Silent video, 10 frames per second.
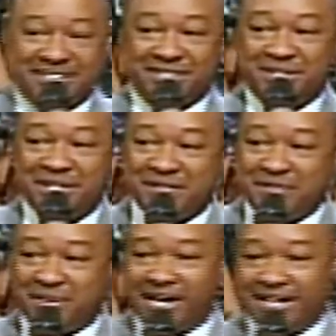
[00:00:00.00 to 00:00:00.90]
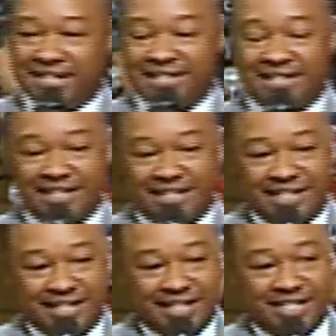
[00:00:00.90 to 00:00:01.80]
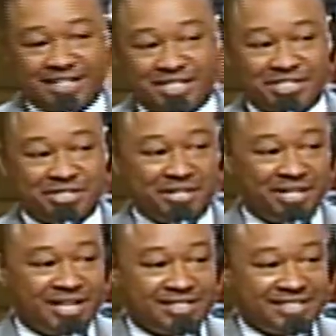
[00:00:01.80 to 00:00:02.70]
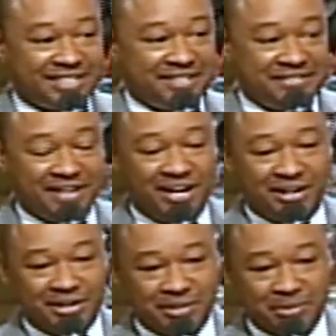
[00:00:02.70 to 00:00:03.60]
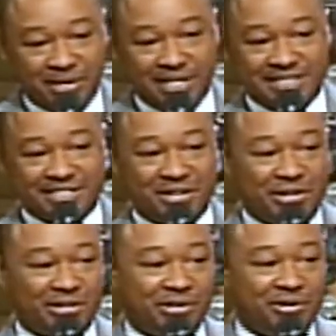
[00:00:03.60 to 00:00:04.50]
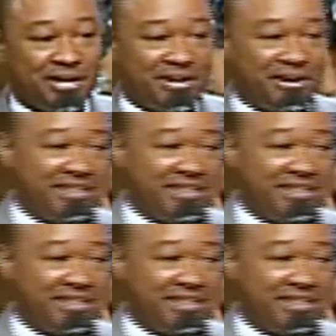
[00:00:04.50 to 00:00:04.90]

the Lord, everybody. Truly, I just give God all the praise and all the glory and all